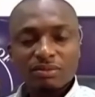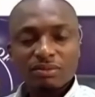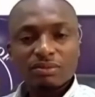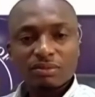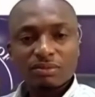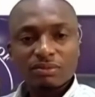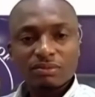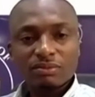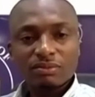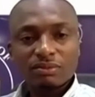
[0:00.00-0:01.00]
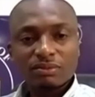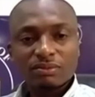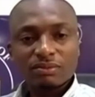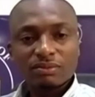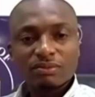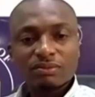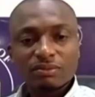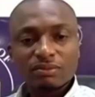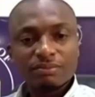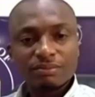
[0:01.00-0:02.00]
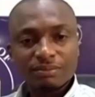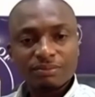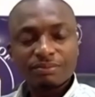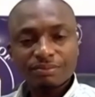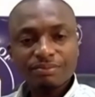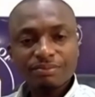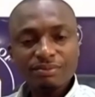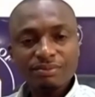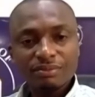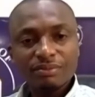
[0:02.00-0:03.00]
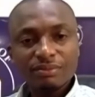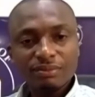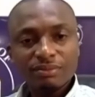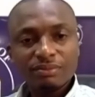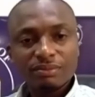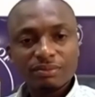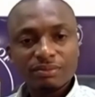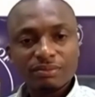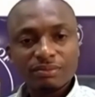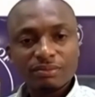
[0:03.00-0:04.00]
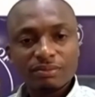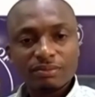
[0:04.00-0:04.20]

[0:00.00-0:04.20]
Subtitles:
This person isn't speaking.